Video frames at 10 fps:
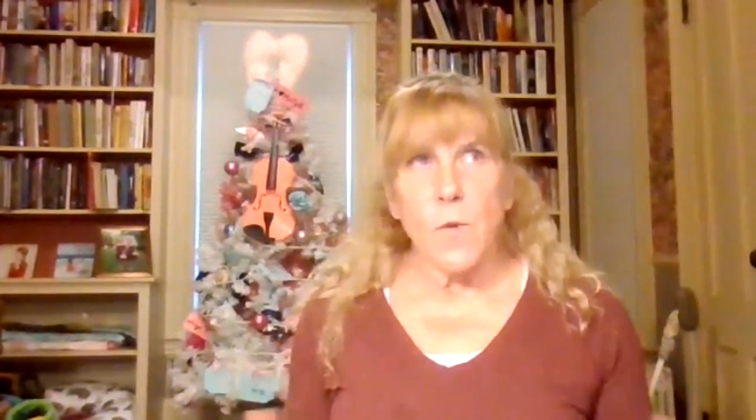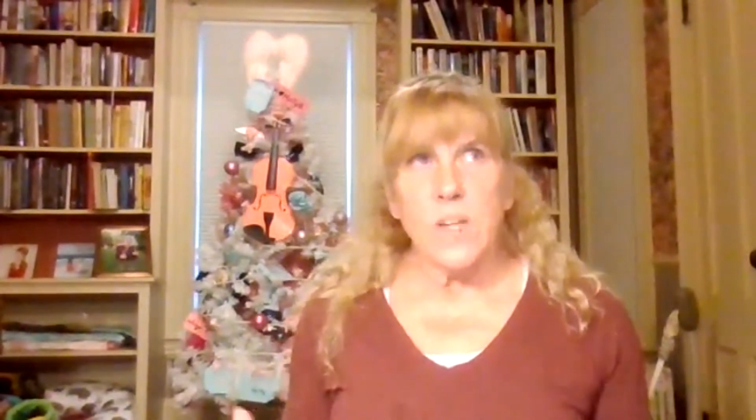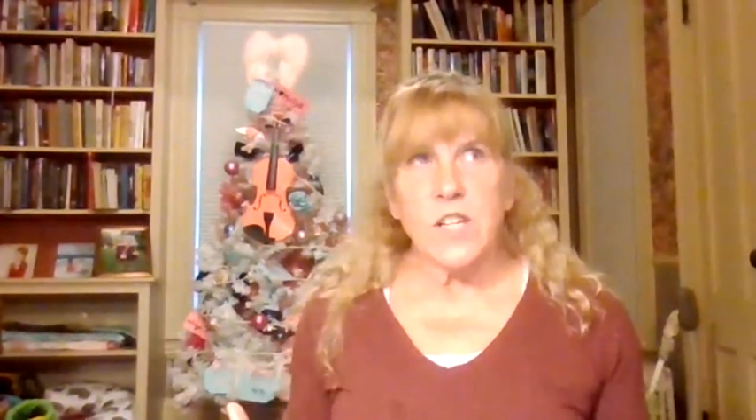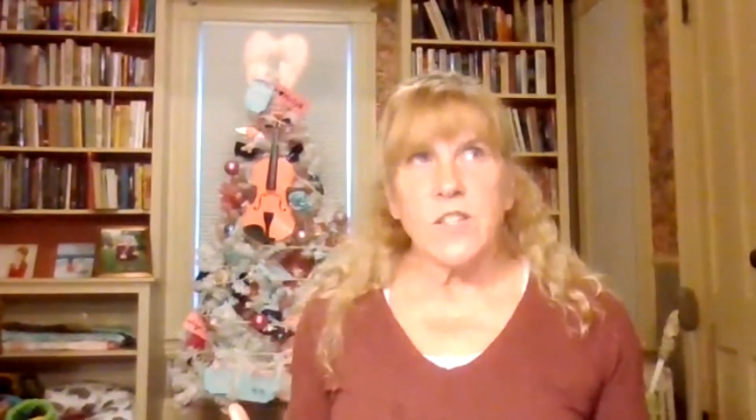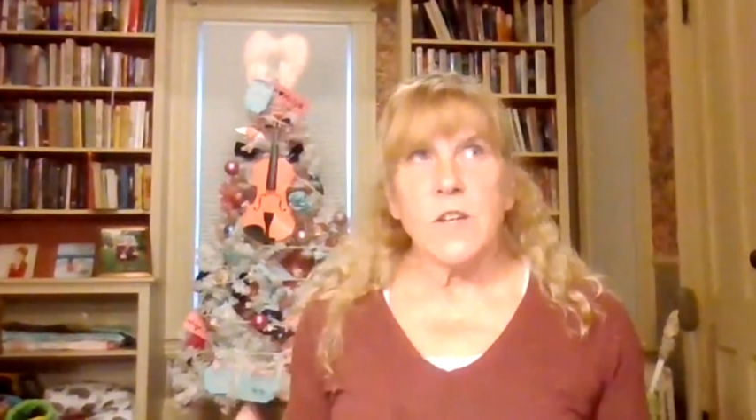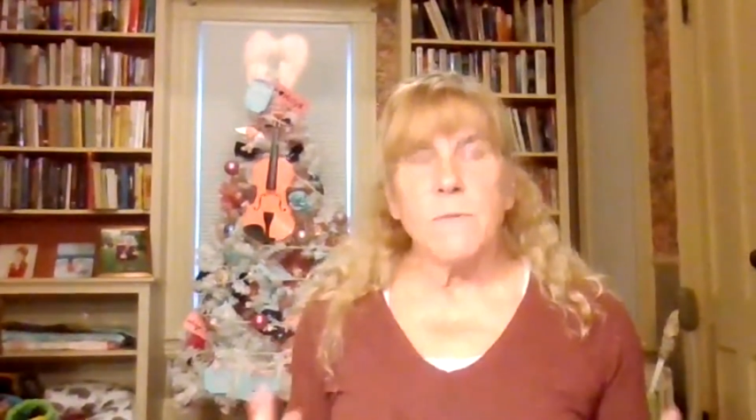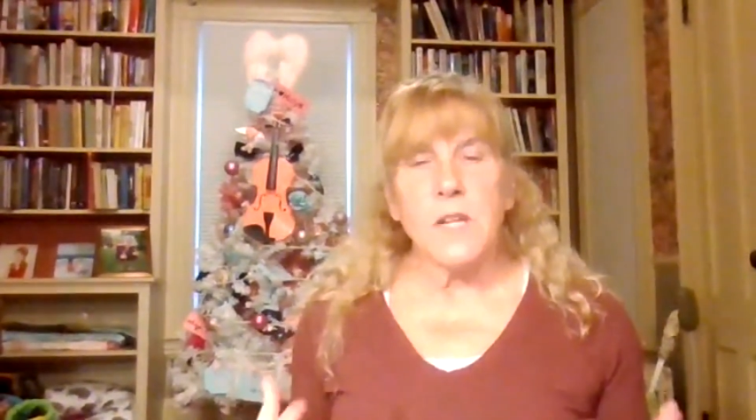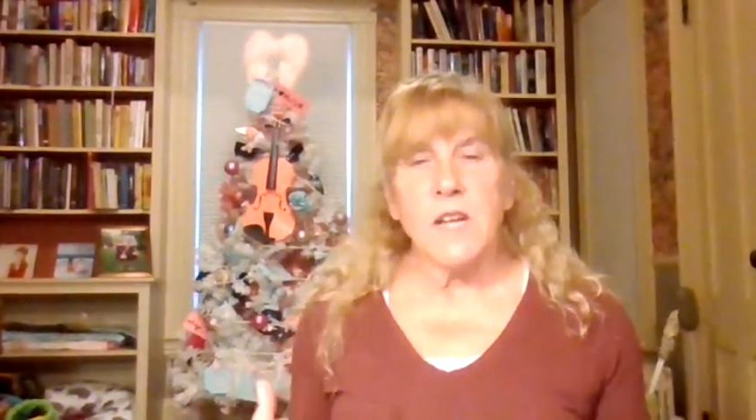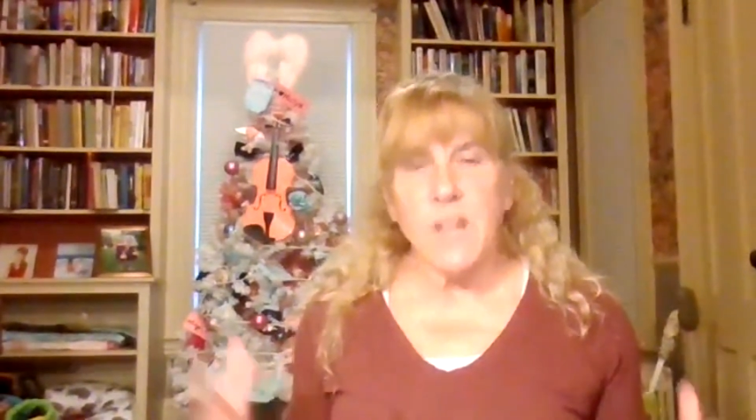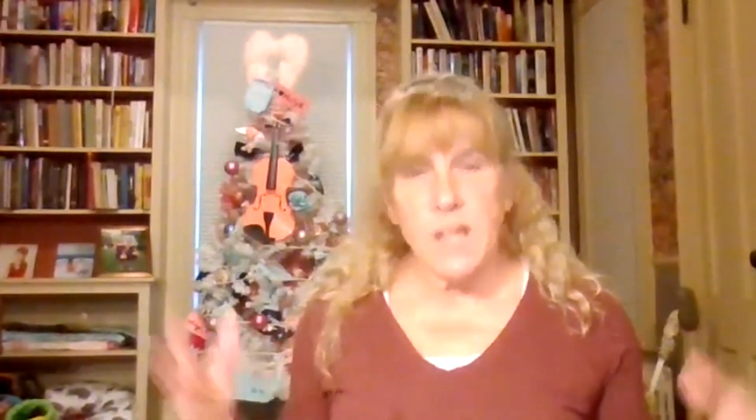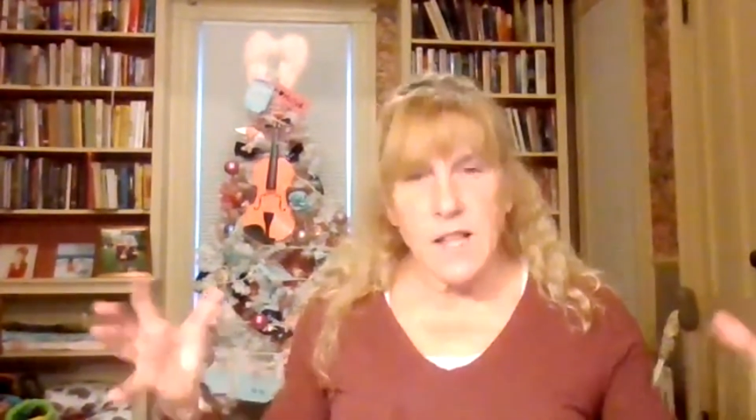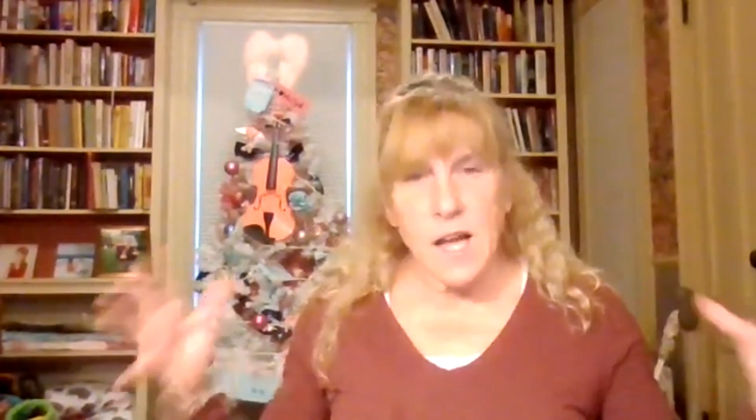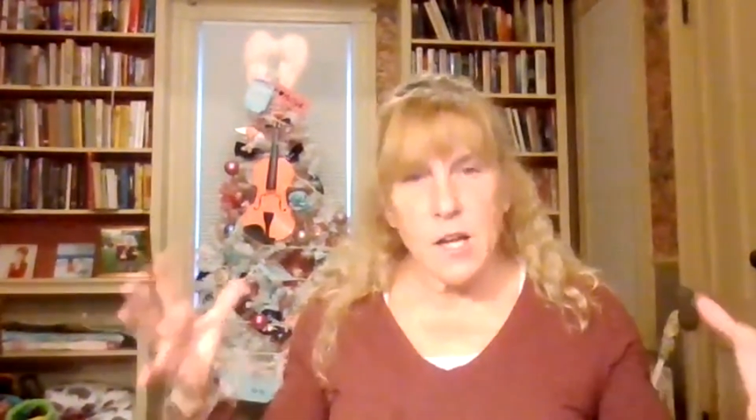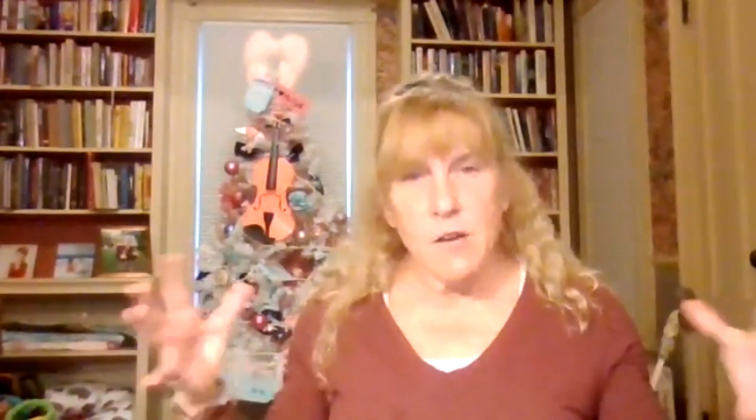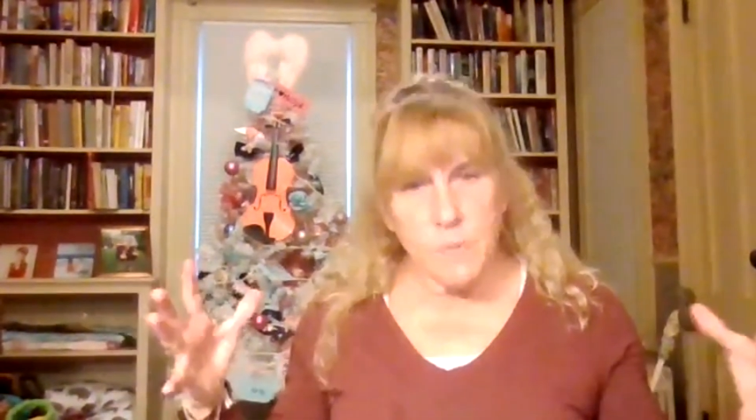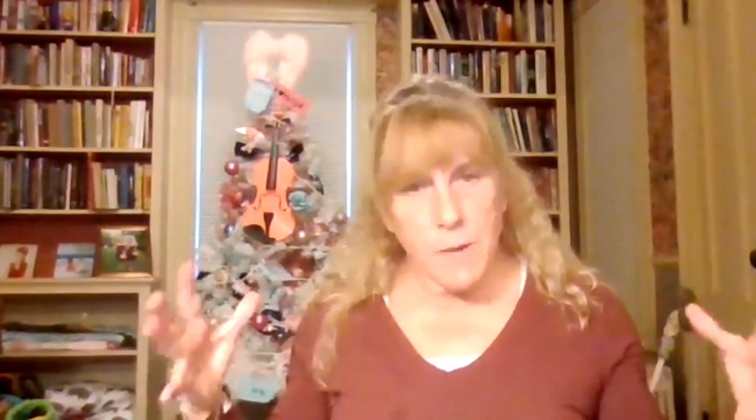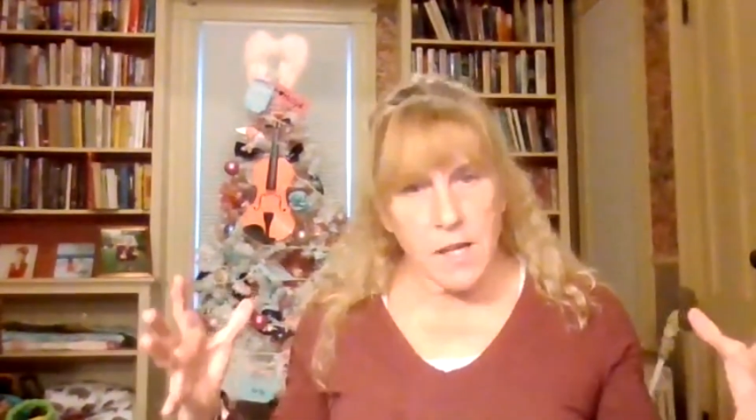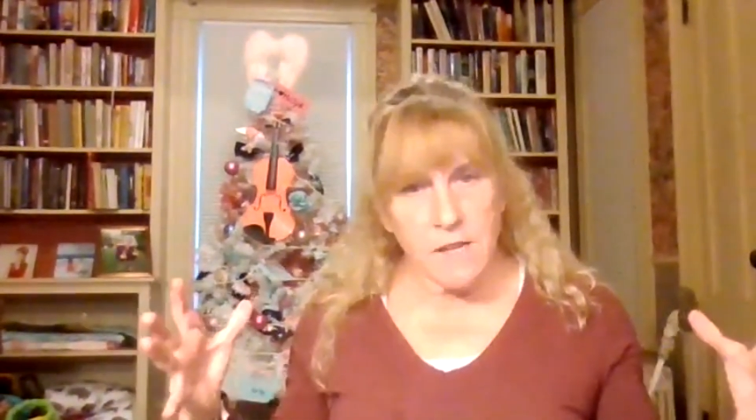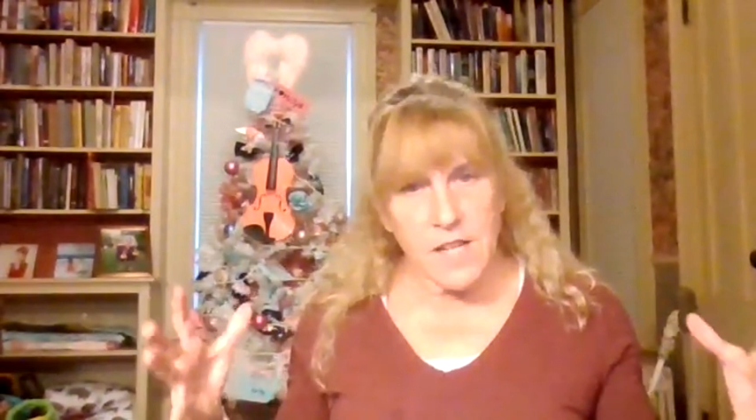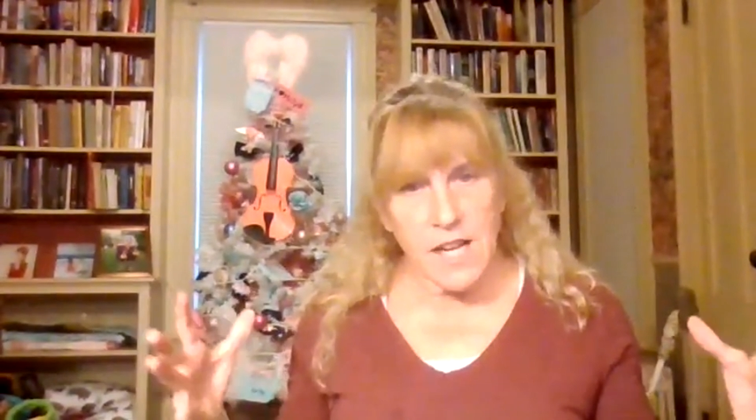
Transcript: we just couldn't believe that in that huge bucket of